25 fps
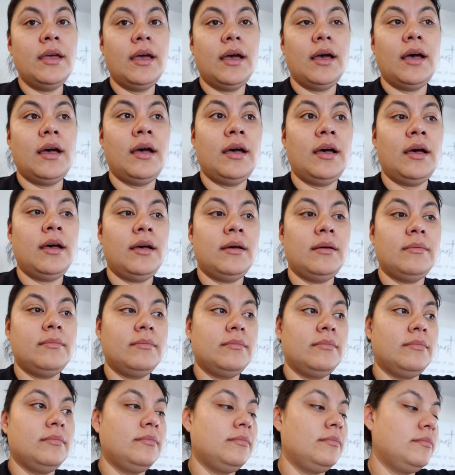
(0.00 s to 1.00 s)
Yeah,
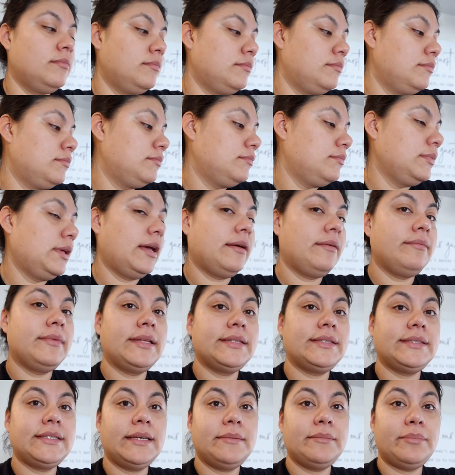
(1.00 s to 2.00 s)

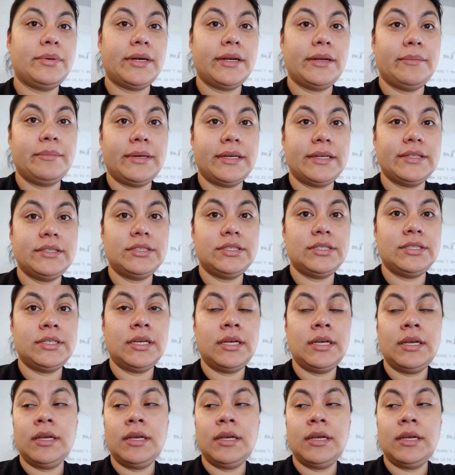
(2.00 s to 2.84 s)
that's it pretty much.